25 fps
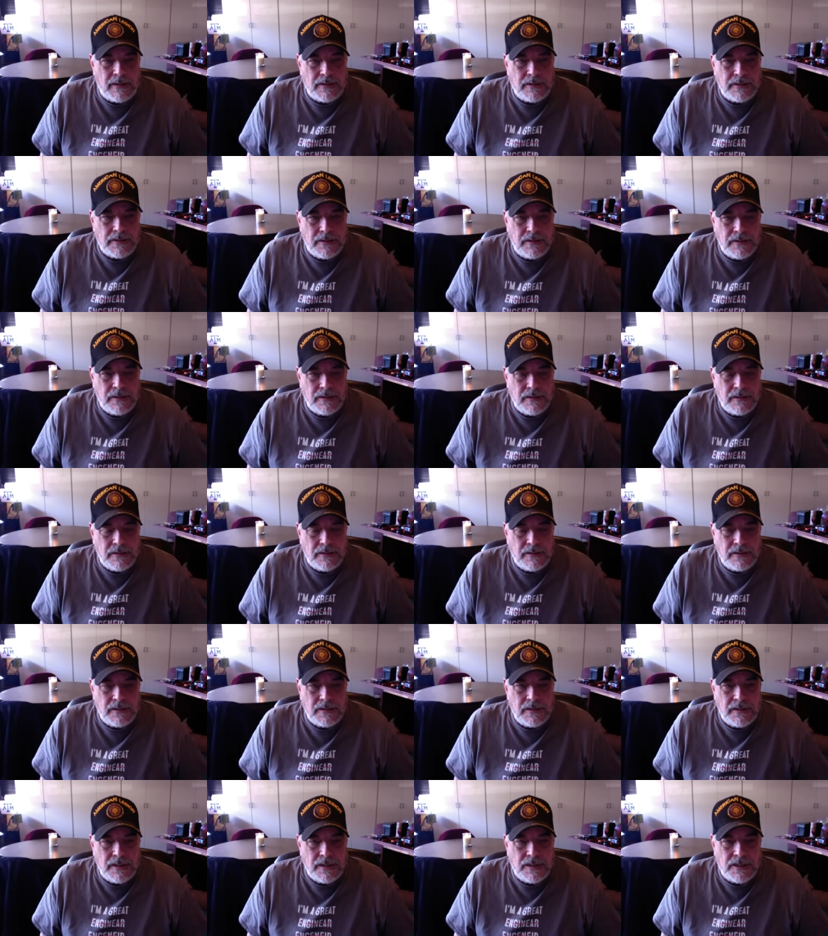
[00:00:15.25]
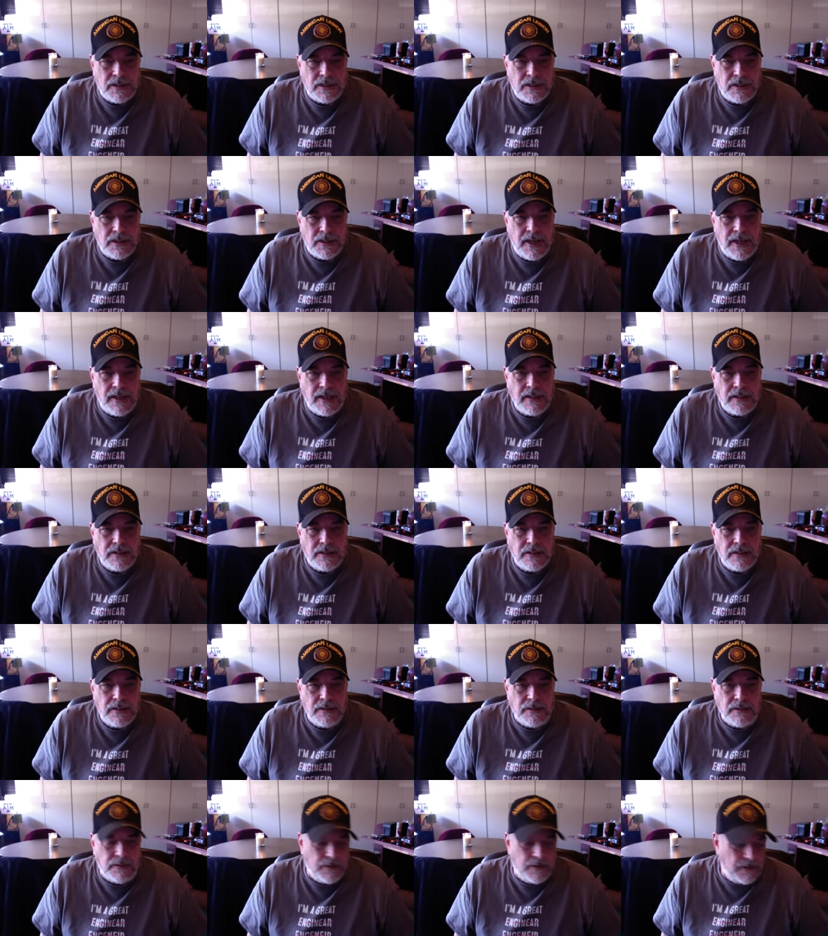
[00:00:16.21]
So this is take
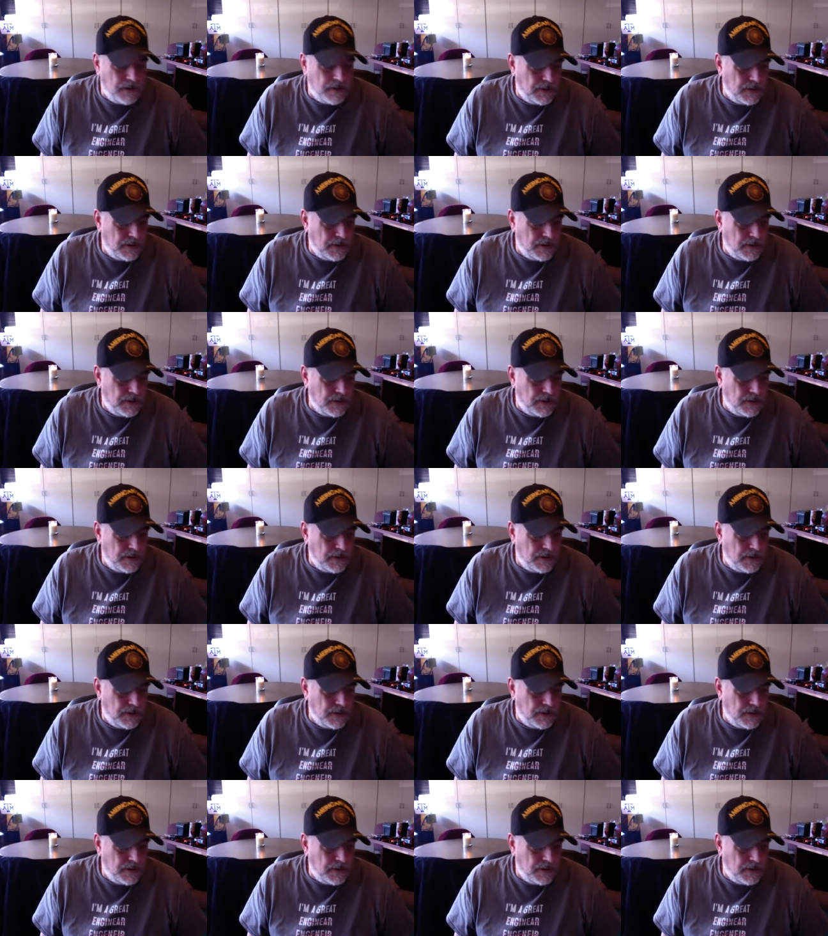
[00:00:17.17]
two.